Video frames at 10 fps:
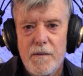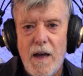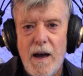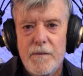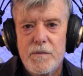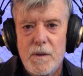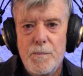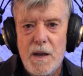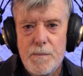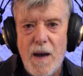that the
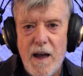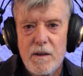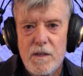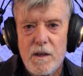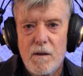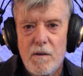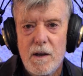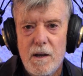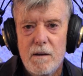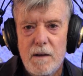Big Bang
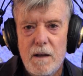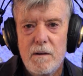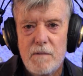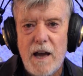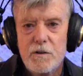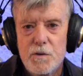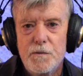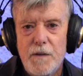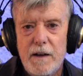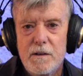Theory in actual
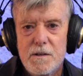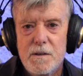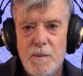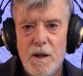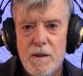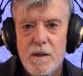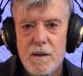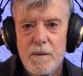fact is a myth.